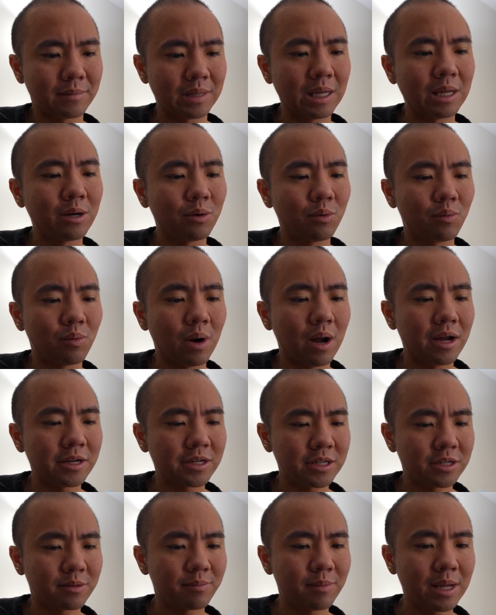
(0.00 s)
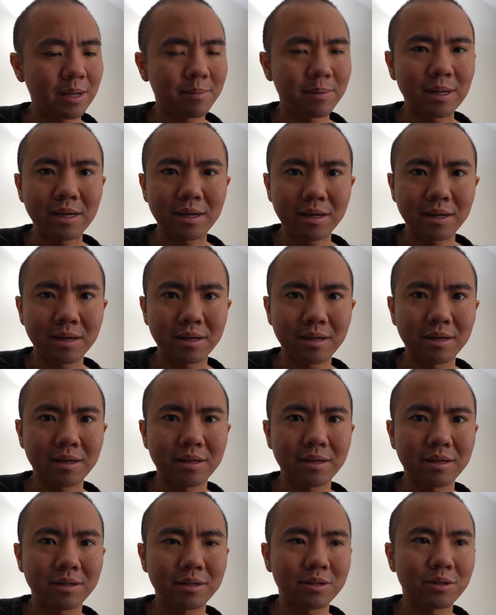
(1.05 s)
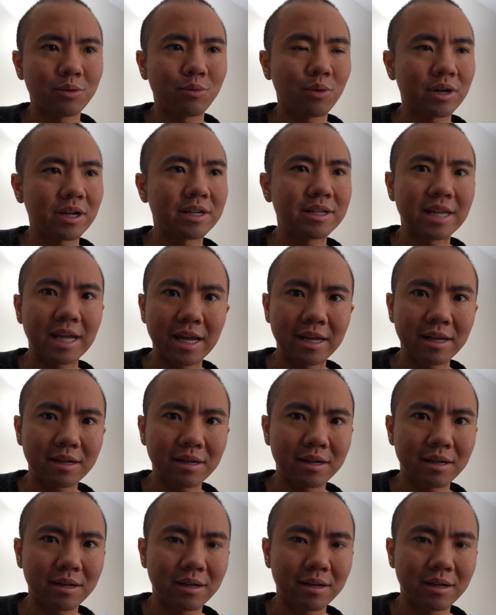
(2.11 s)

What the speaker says: in a rush maybe to want to date